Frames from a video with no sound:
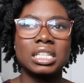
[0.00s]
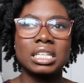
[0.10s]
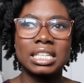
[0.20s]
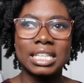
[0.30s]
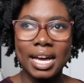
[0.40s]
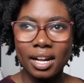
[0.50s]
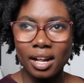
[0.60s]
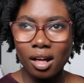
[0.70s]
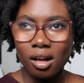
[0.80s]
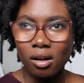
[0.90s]
get
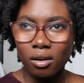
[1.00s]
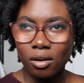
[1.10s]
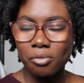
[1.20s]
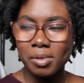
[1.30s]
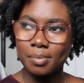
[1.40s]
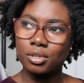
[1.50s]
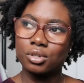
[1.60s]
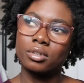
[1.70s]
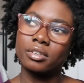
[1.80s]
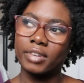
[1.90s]
all the people
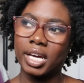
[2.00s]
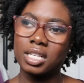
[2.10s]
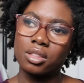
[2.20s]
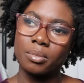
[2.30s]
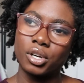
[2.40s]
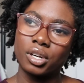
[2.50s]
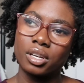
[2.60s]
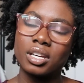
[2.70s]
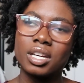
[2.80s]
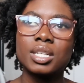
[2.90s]
who were fans of the book
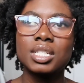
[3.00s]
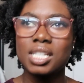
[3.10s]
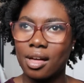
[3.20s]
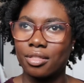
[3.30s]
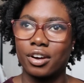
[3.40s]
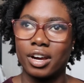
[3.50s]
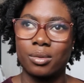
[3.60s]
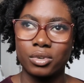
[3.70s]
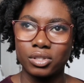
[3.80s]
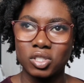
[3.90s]
together
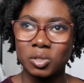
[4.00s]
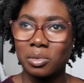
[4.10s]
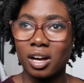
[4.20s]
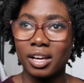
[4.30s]
in one spot